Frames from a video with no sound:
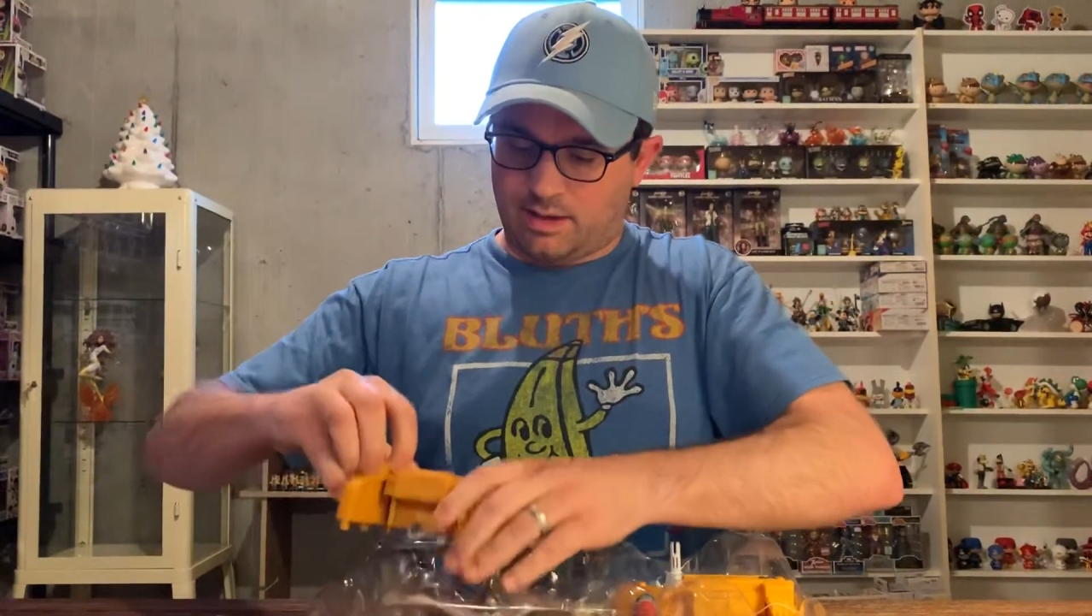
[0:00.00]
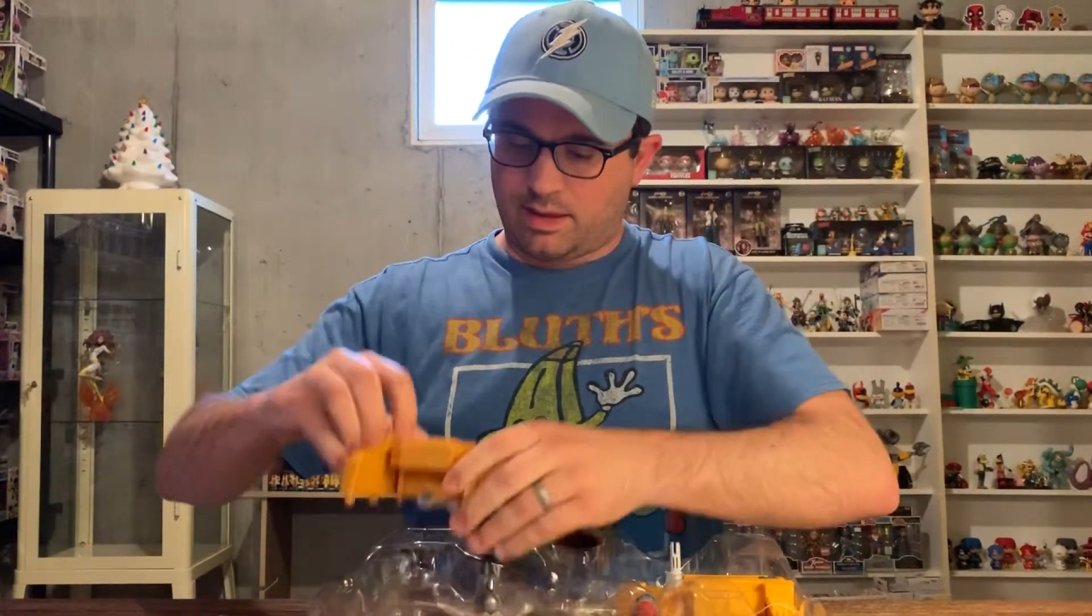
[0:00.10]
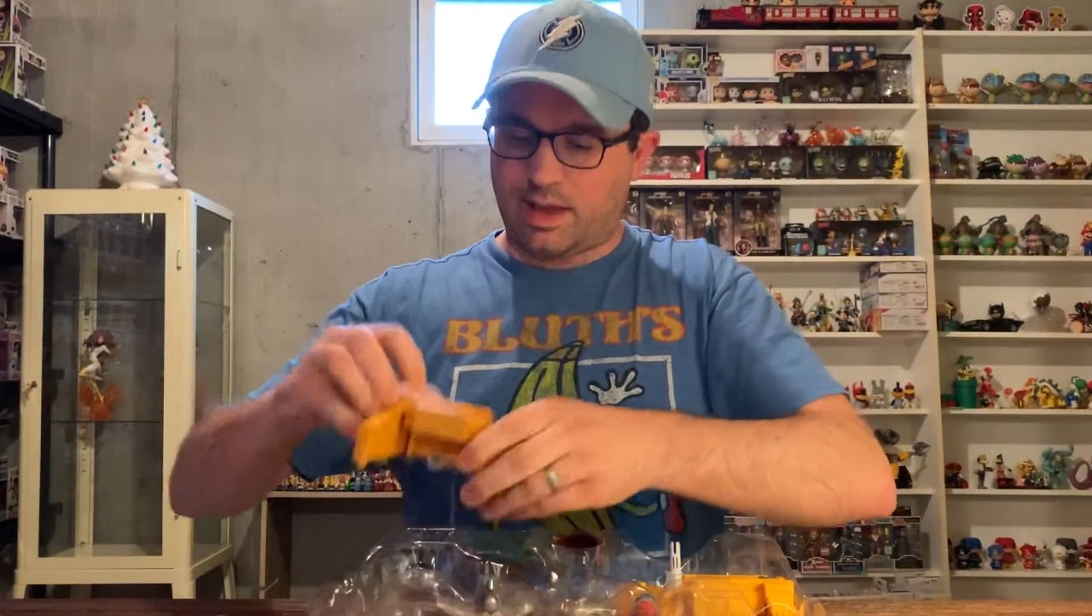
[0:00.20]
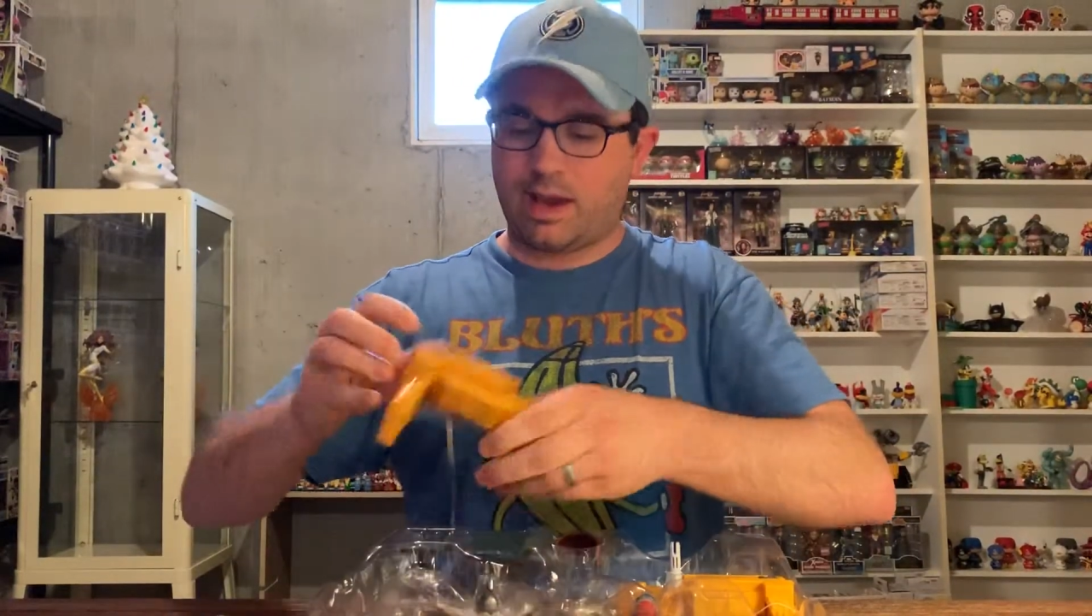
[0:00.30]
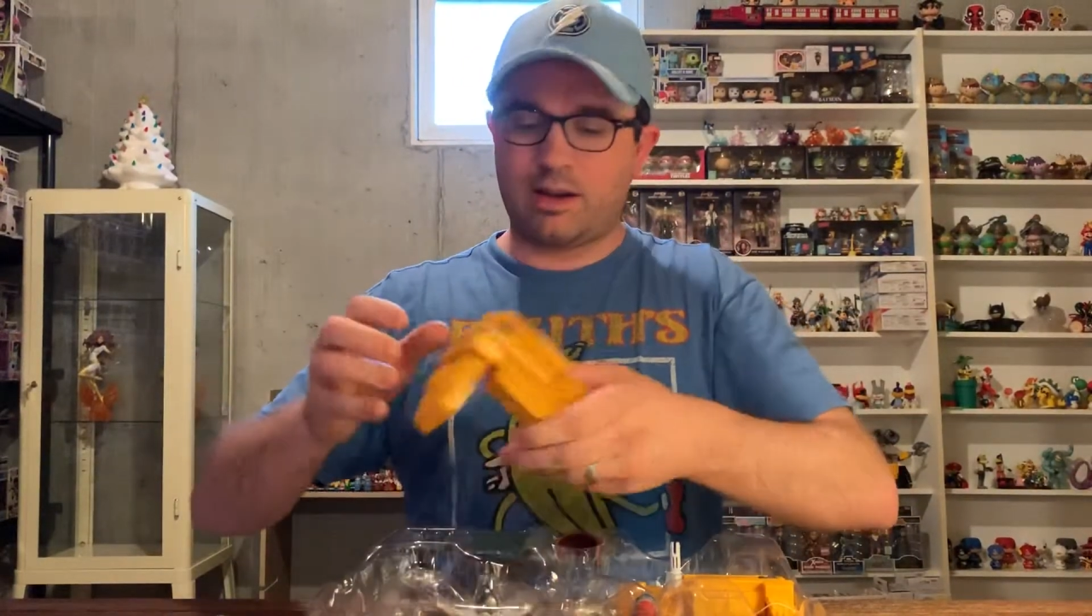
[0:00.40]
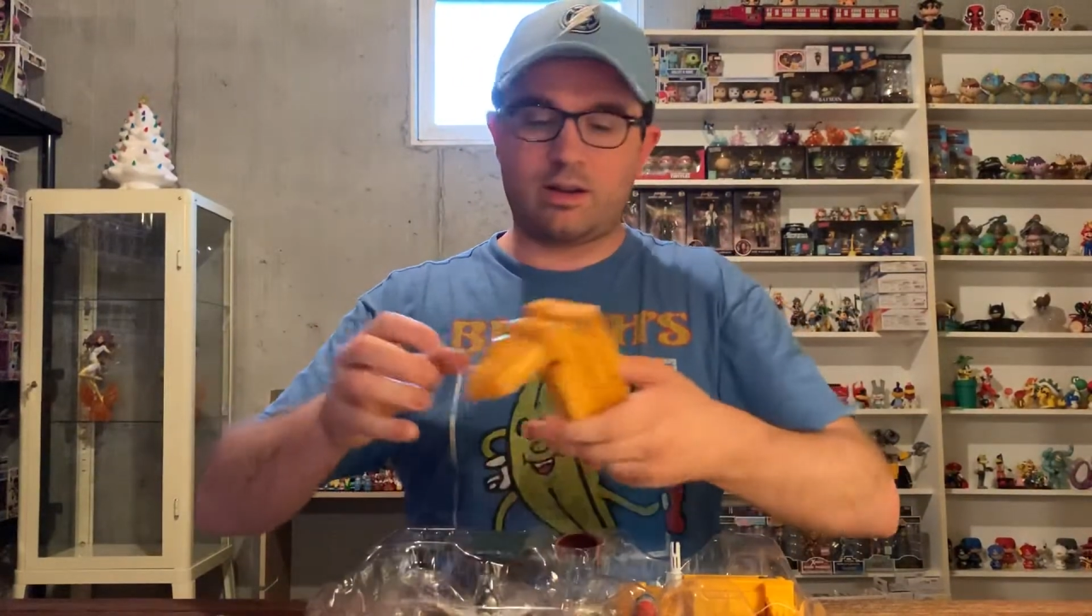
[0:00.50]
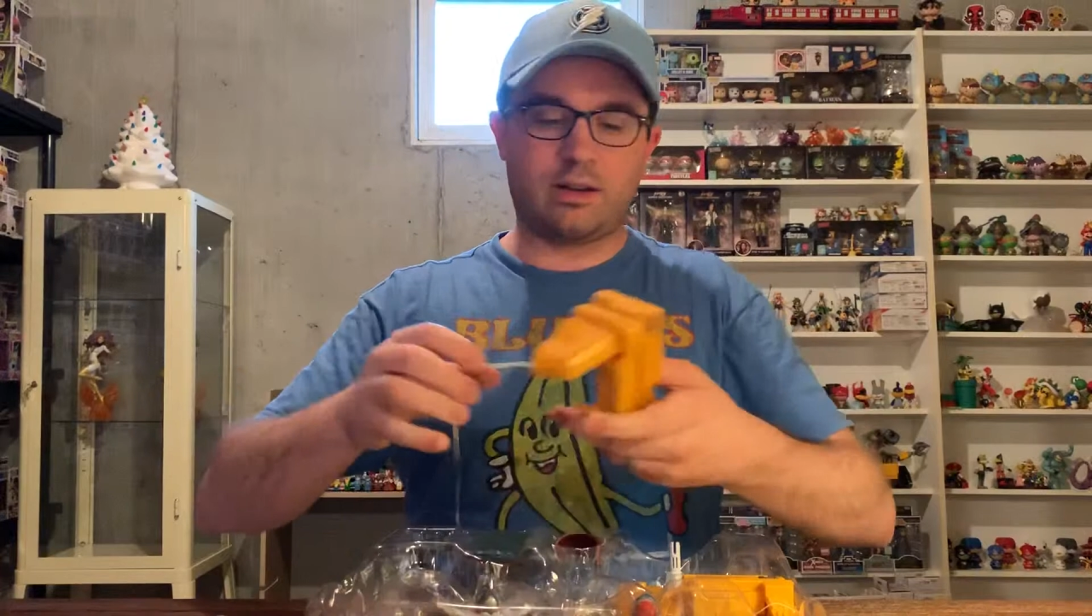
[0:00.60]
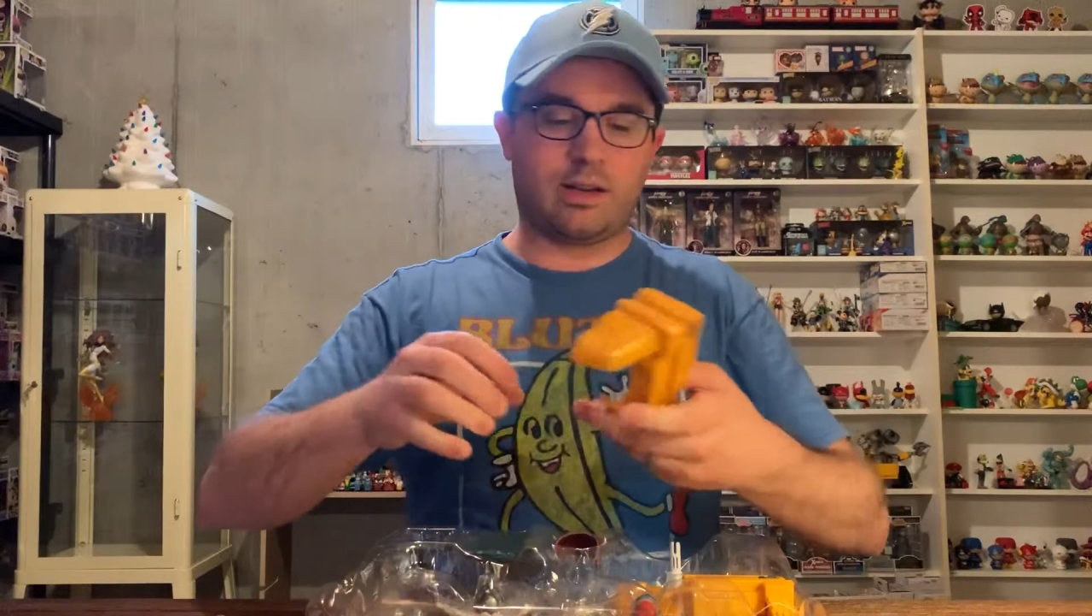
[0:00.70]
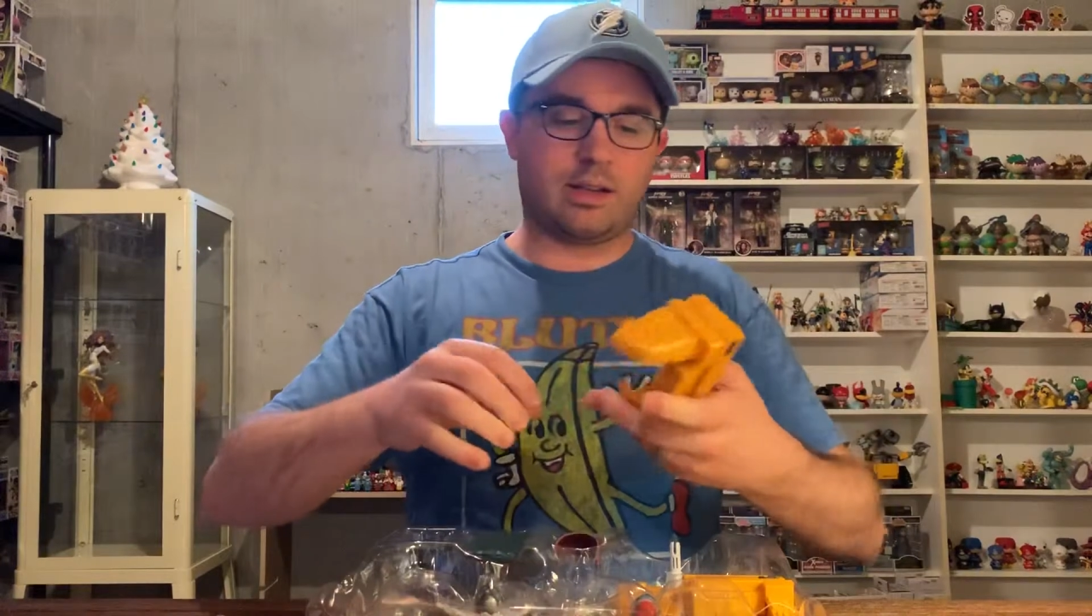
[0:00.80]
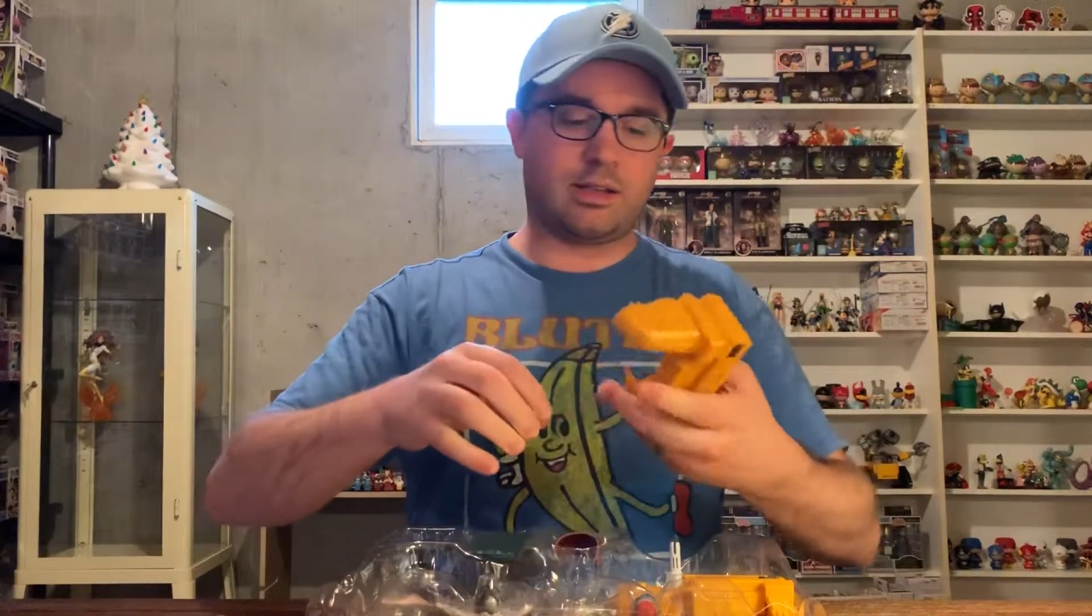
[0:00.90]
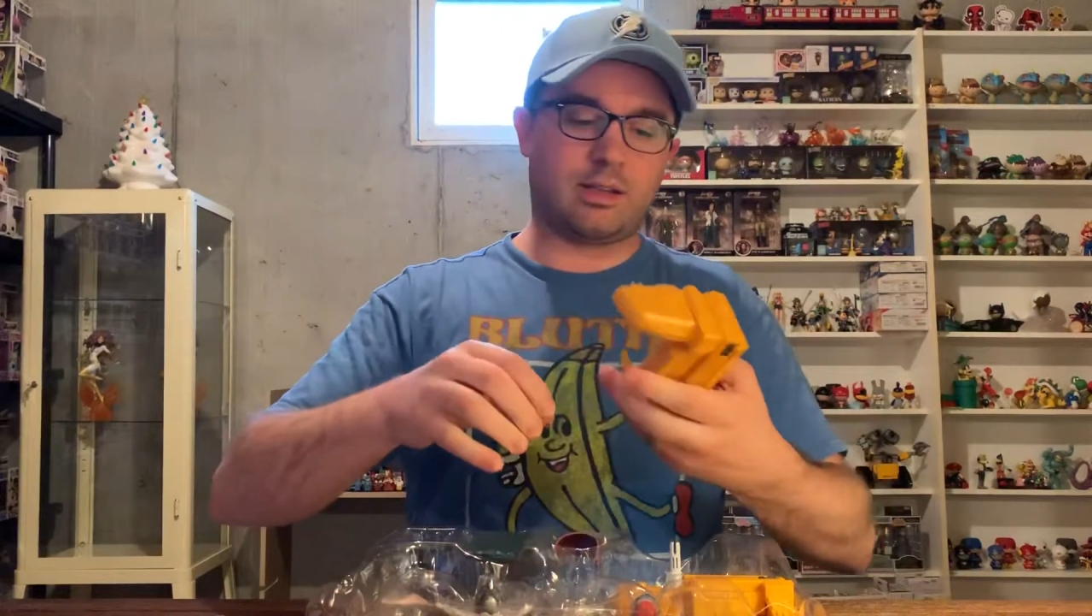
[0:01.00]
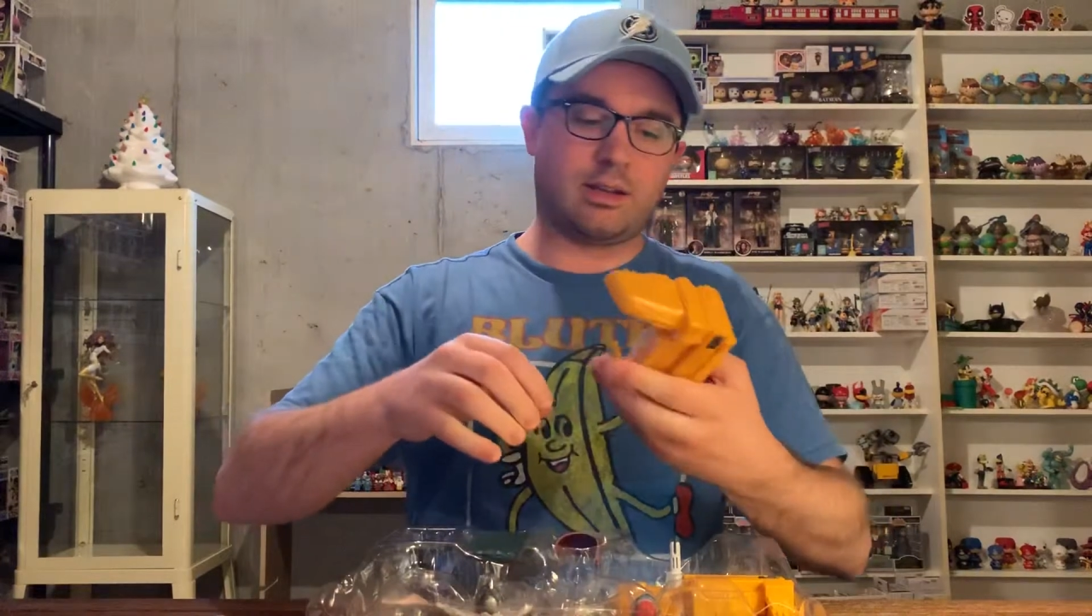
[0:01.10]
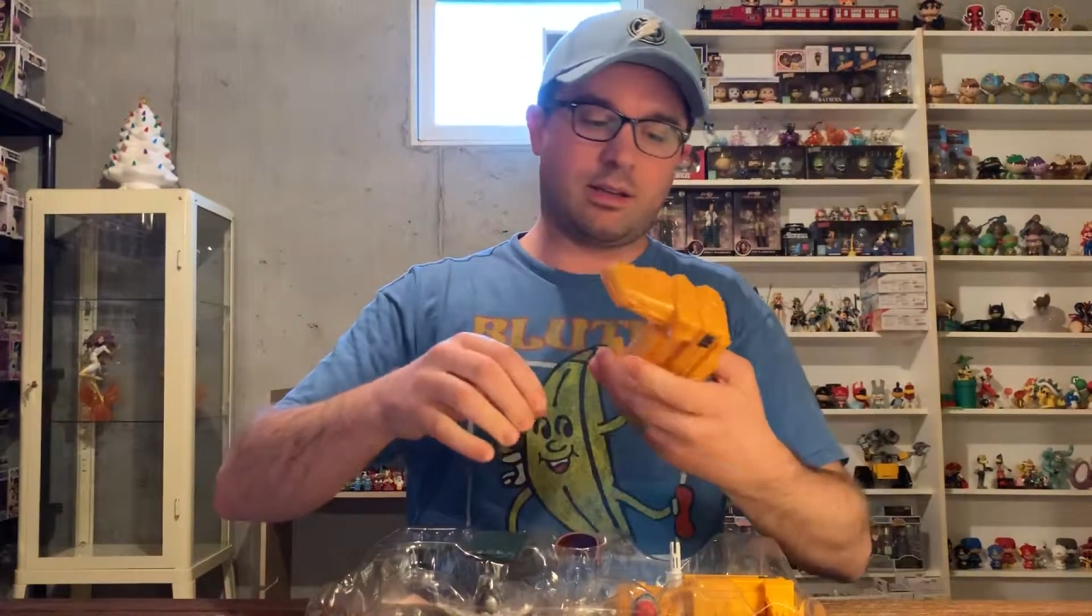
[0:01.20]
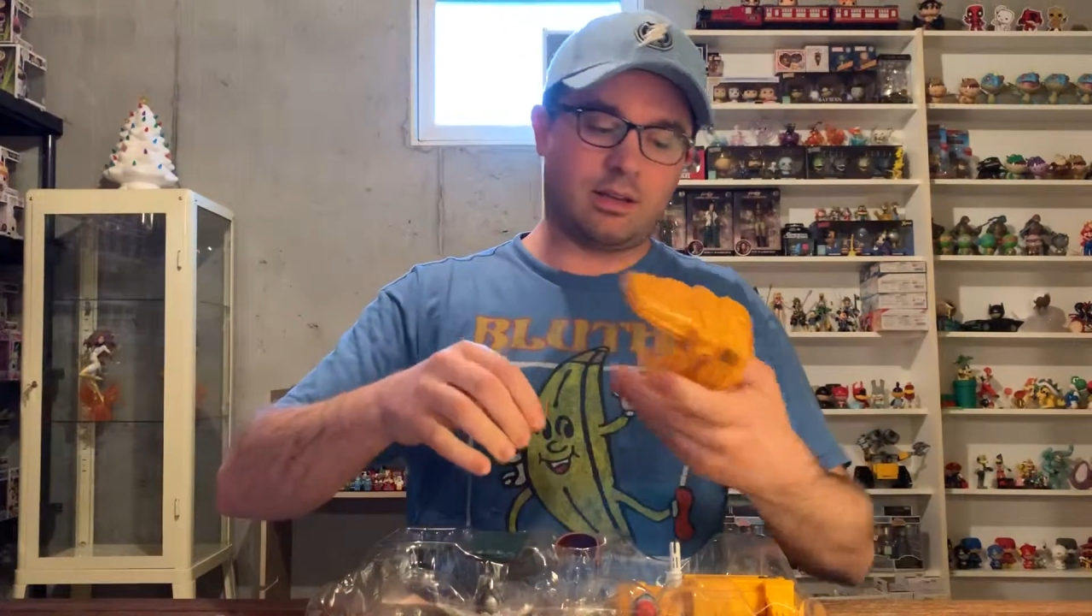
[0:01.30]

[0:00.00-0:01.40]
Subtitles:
Thank goodness